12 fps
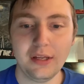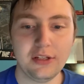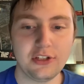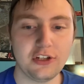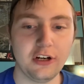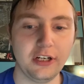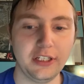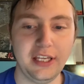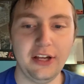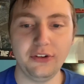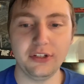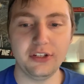Starring
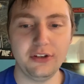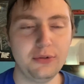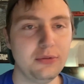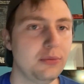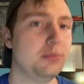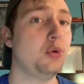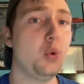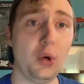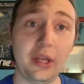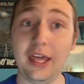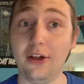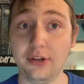Gal Gadot, or
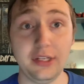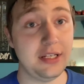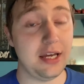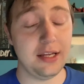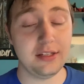Gal Gadot,